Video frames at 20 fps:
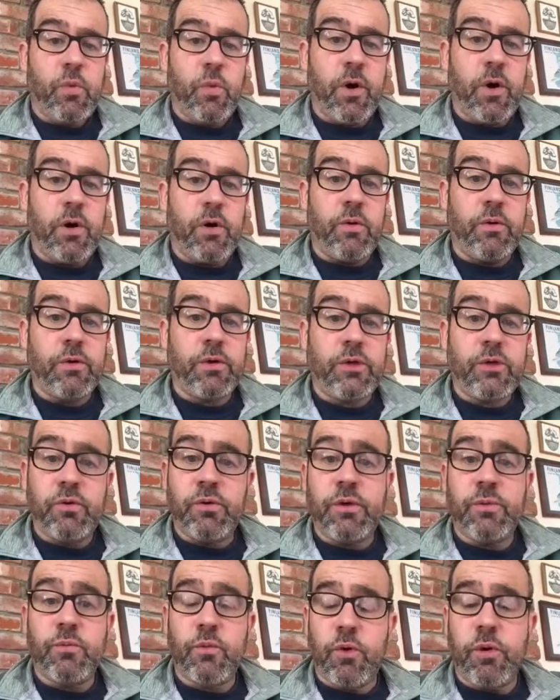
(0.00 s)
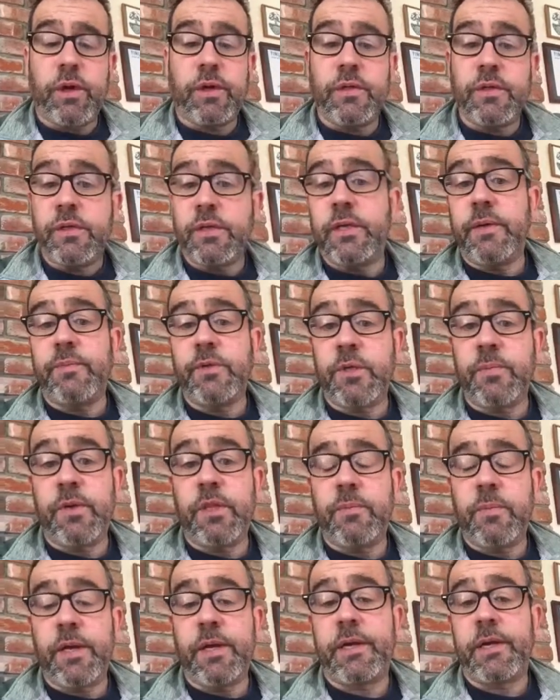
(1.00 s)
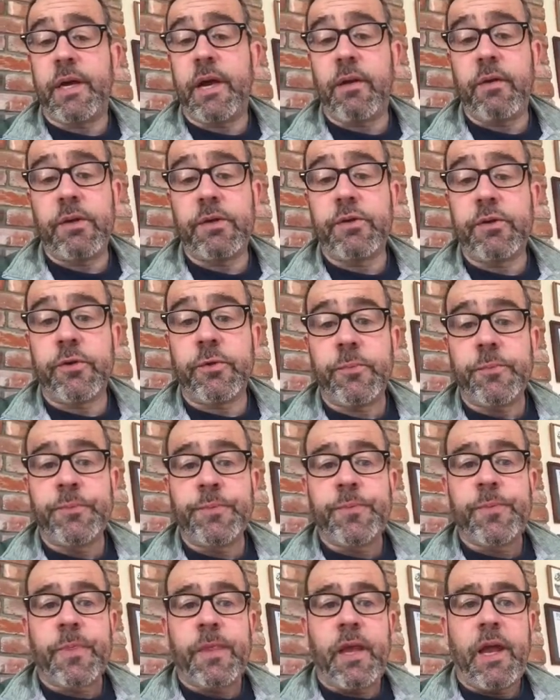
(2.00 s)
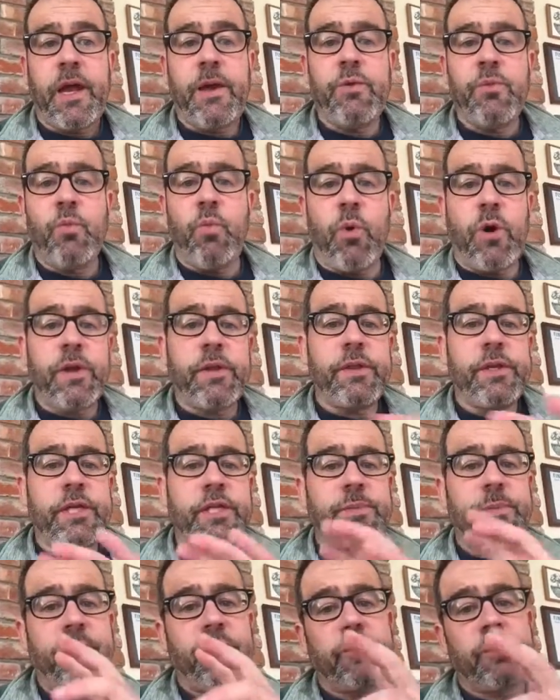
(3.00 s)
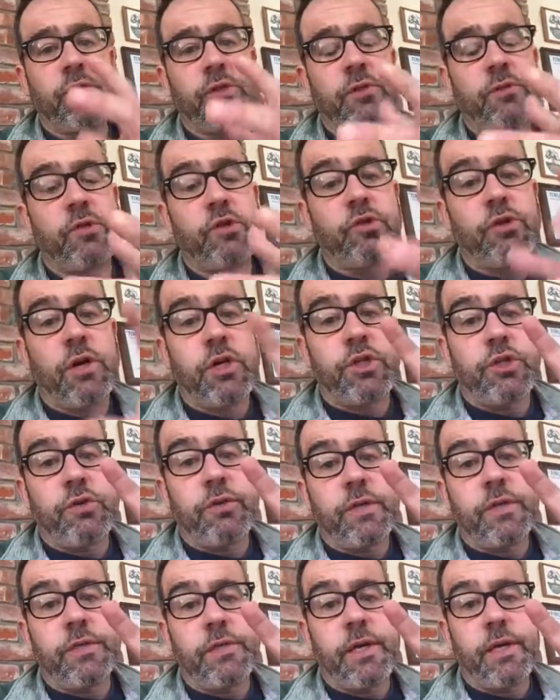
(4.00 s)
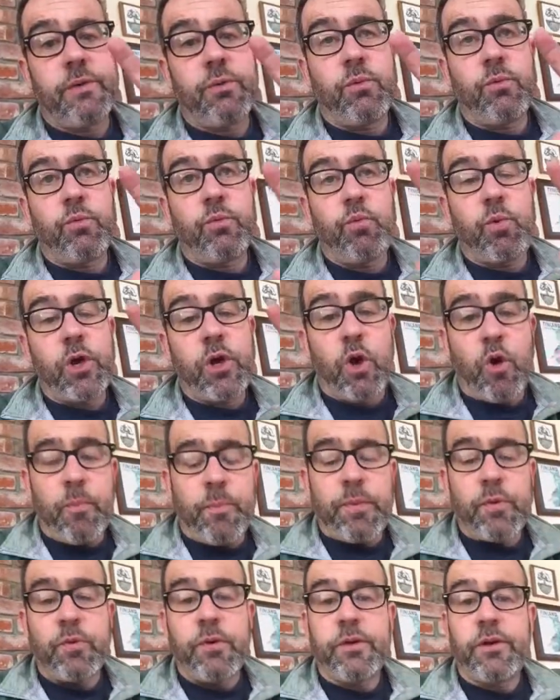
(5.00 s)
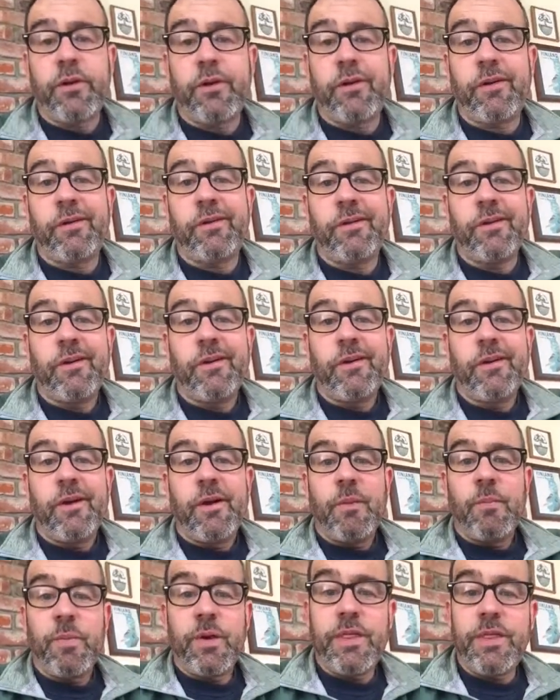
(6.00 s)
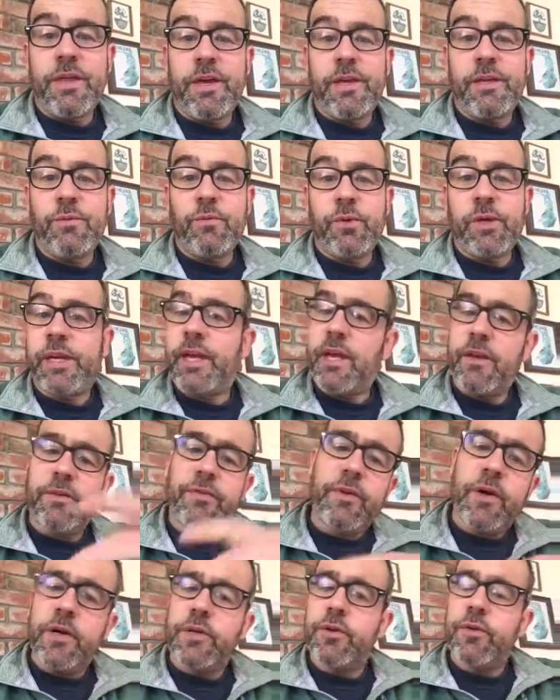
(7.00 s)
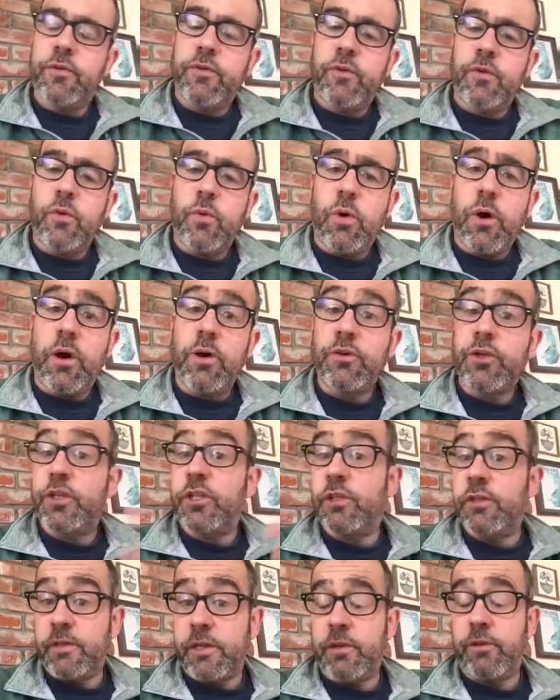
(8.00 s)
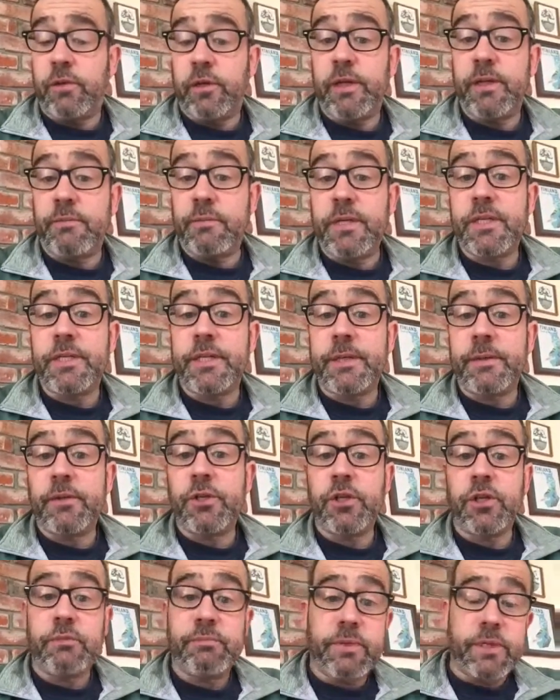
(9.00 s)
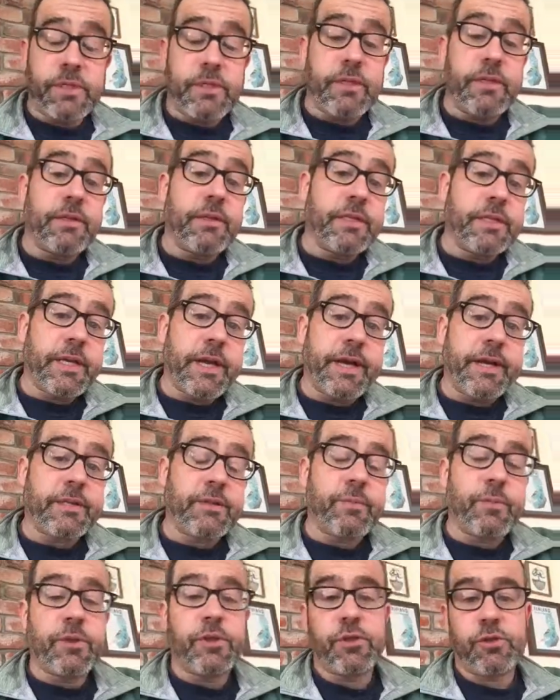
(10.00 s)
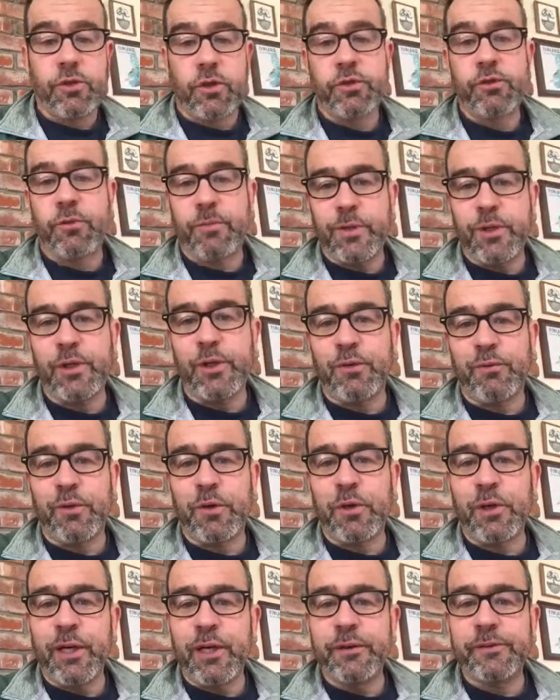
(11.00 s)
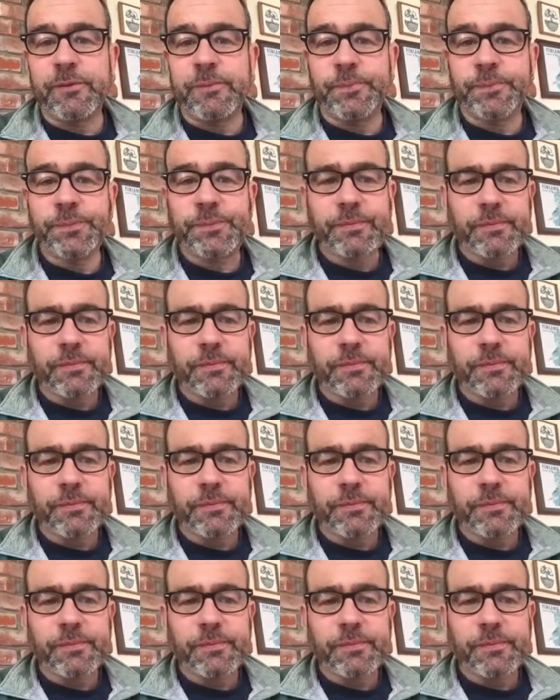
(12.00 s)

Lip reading: Well, Uni Morgan seems to be the main character. And one of the experiences of structure is that we open with her, but then we can't find her for a while. She's literally missing. She's missing in the text, but she's also missing in real life.